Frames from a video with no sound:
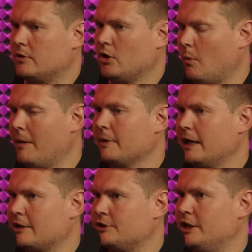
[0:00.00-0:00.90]
got Wembley
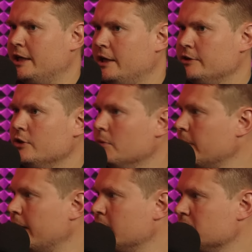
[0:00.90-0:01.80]
last year and the
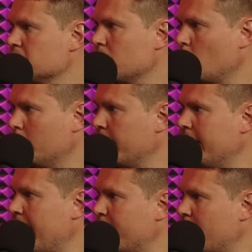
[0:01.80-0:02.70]
number will be
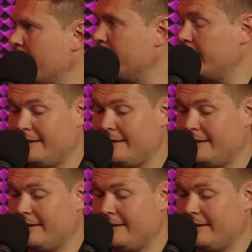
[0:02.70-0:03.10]
there forever.